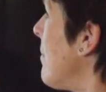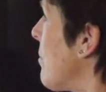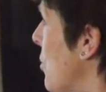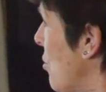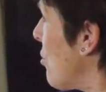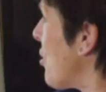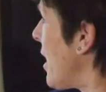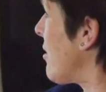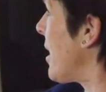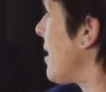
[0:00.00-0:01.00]
Schools
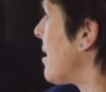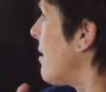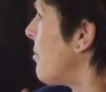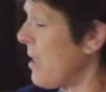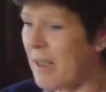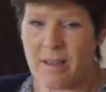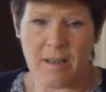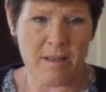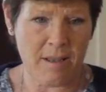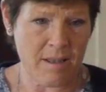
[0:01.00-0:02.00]
around here, so I've worked in
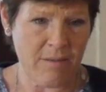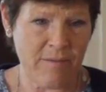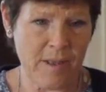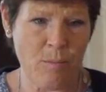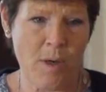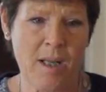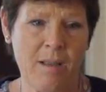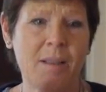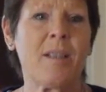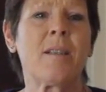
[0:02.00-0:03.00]
Ticehurst and
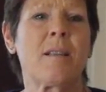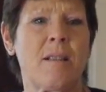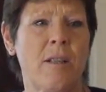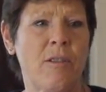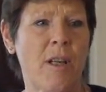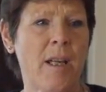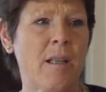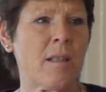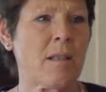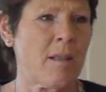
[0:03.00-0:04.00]
Flimwell,
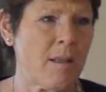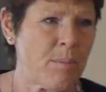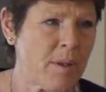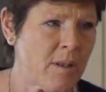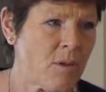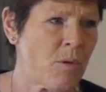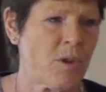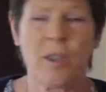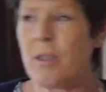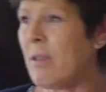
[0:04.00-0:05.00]
Stonegate, Uplands,
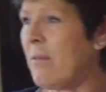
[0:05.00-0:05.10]
Wadhurst,